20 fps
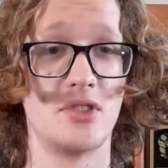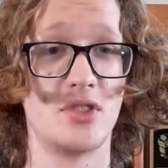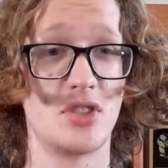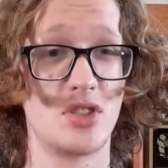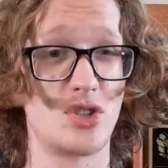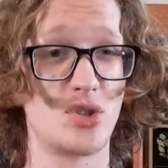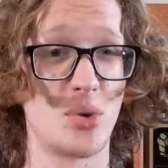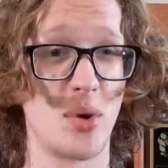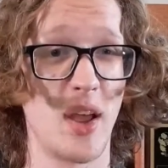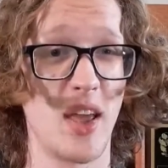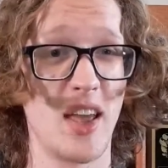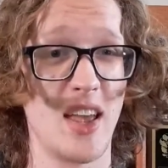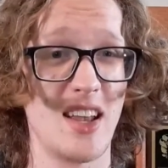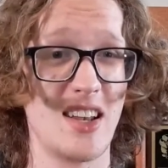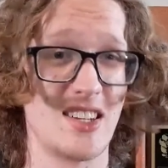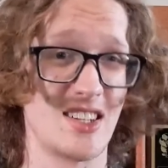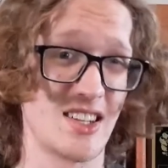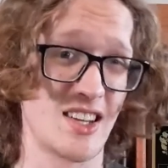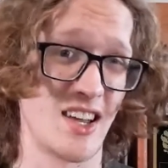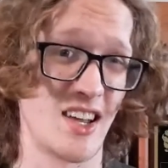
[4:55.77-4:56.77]

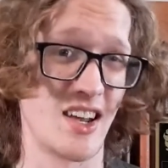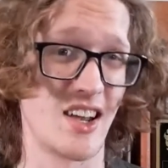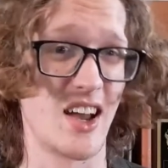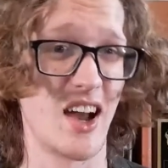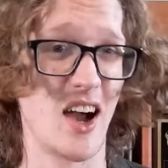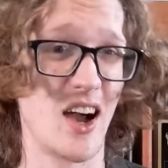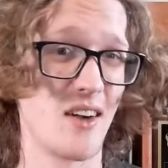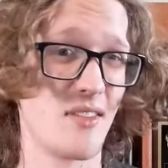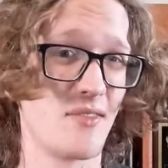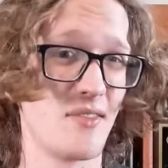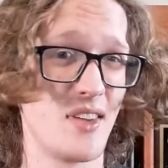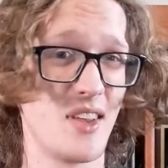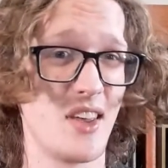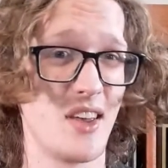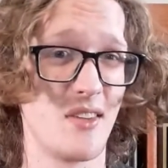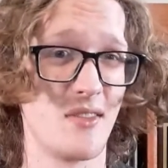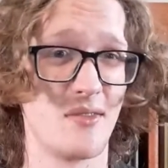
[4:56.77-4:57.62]
strange cacophony